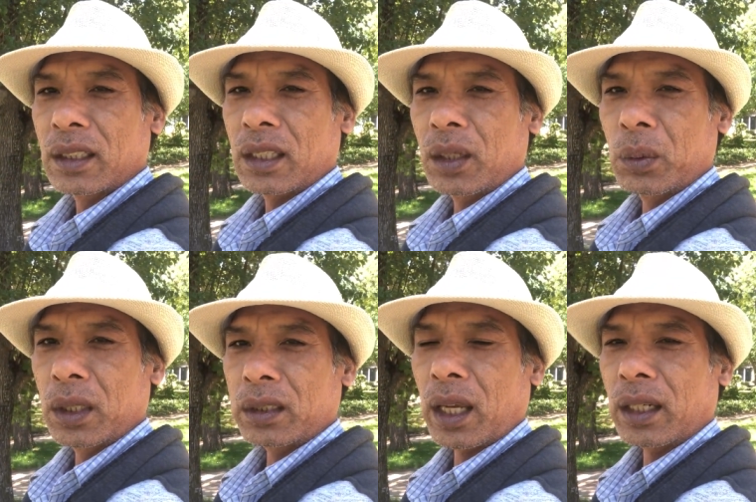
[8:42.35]
they
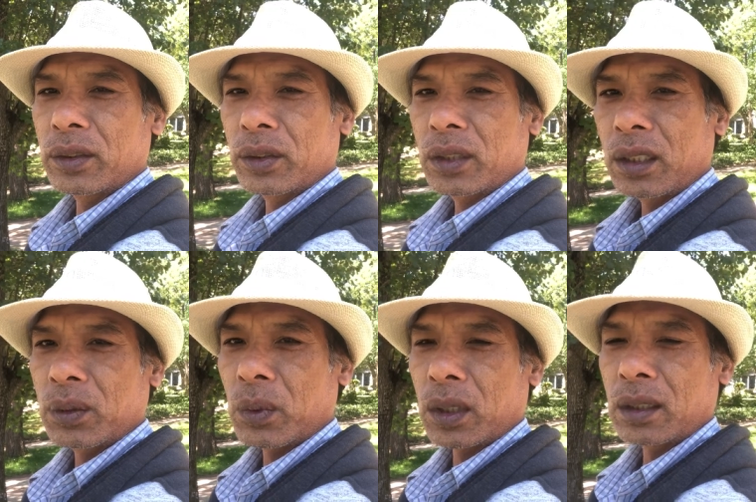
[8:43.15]
will tell you this
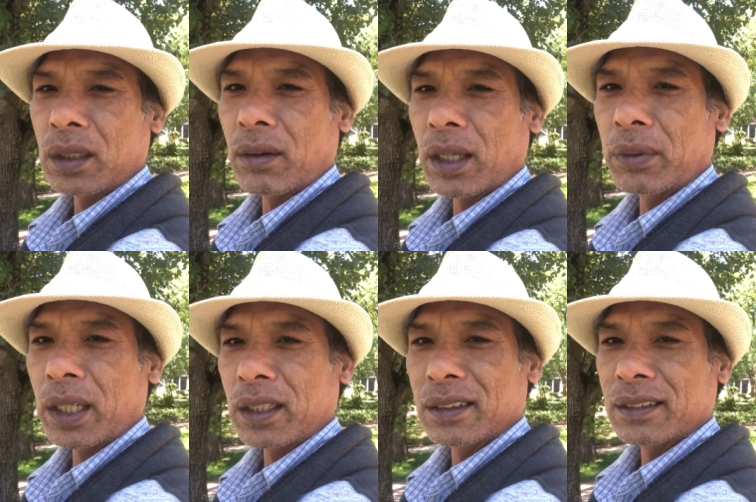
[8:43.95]
one the right
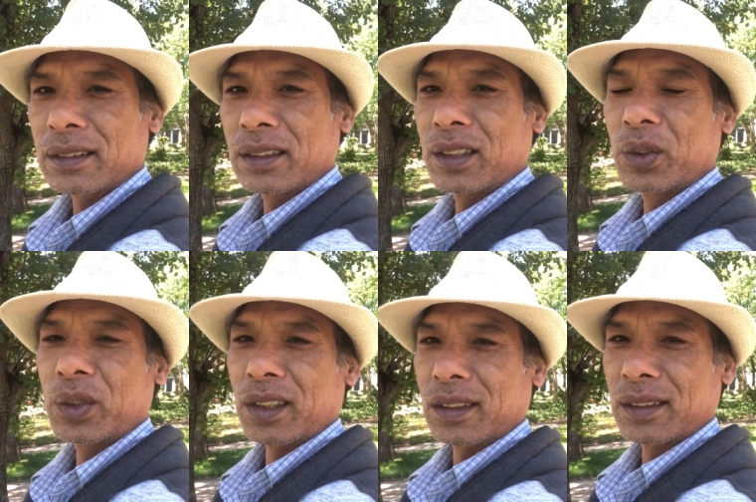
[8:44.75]
way to do
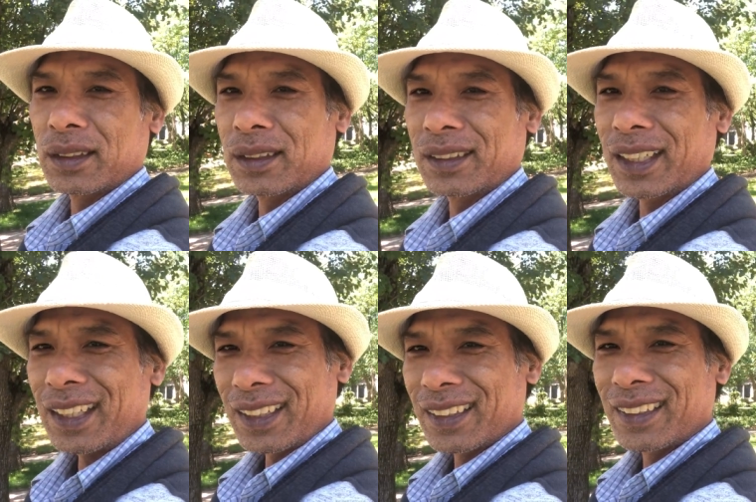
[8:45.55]
it. You see?